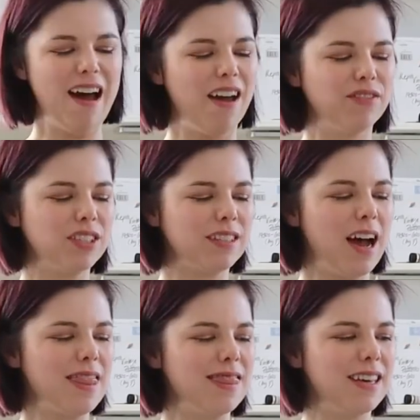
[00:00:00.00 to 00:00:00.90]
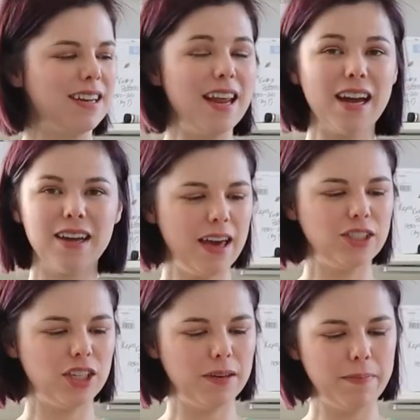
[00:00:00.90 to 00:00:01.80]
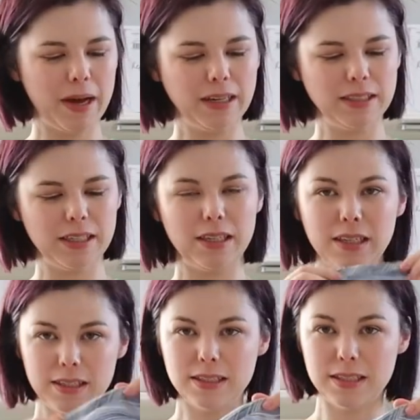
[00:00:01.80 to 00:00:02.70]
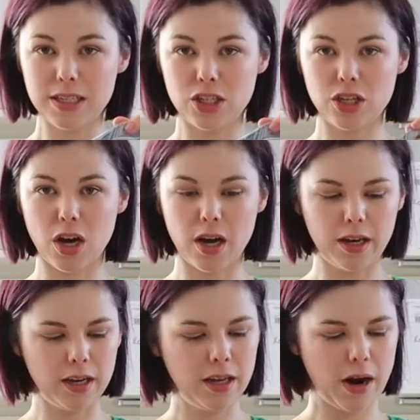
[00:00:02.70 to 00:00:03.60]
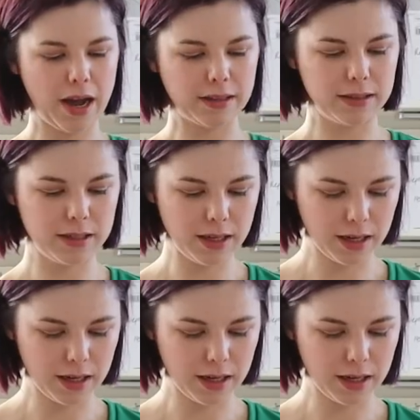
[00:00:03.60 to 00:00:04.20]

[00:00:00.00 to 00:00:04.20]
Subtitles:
I've just gotten the neck edging binding stitched on, pressed.